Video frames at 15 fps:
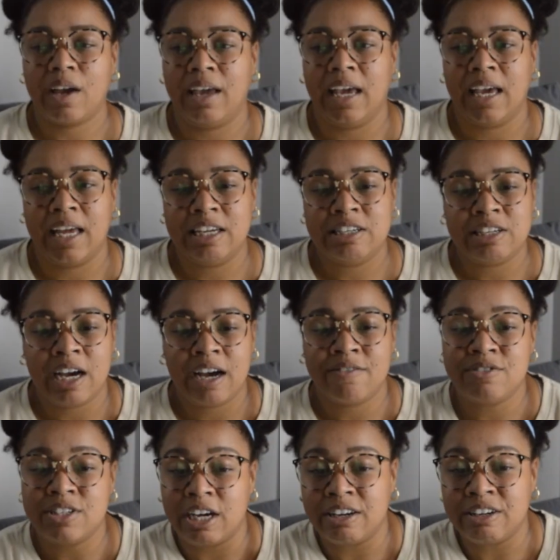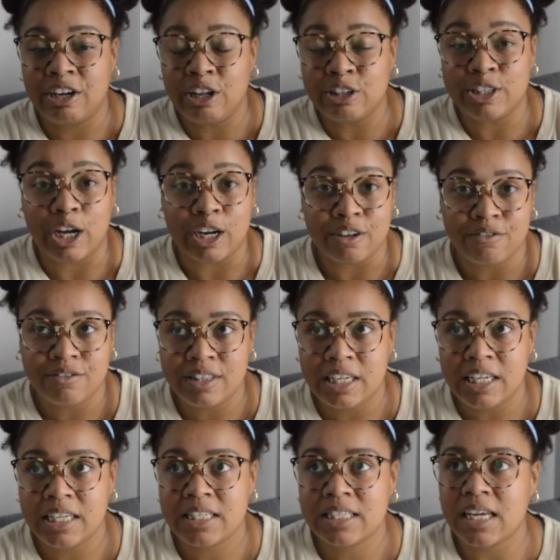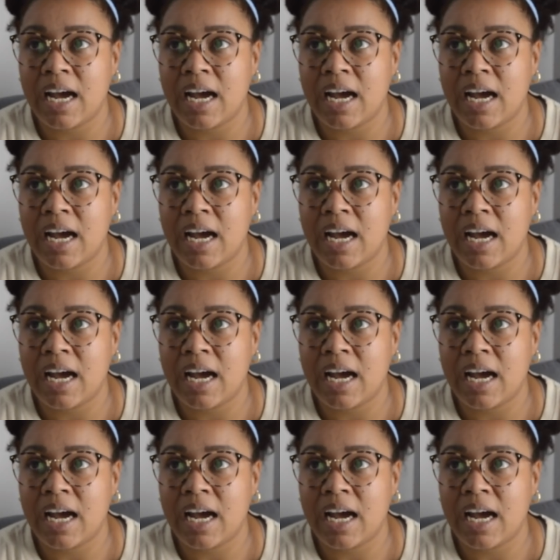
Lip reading: and have done a lot of things.